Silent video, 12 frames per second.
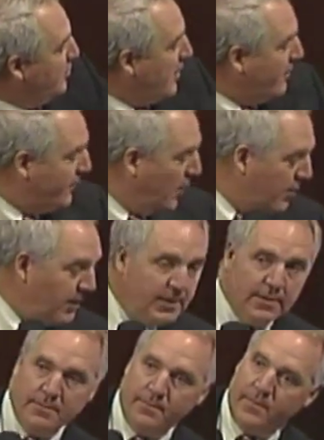who have
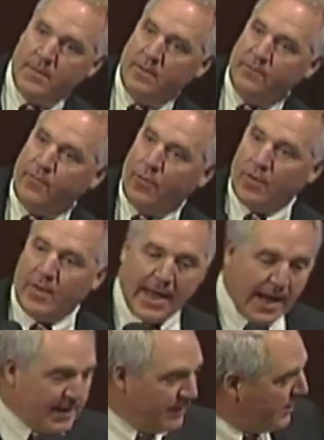voted for
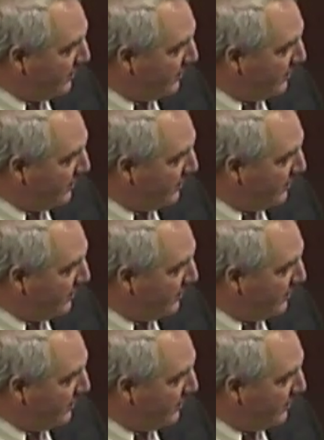that in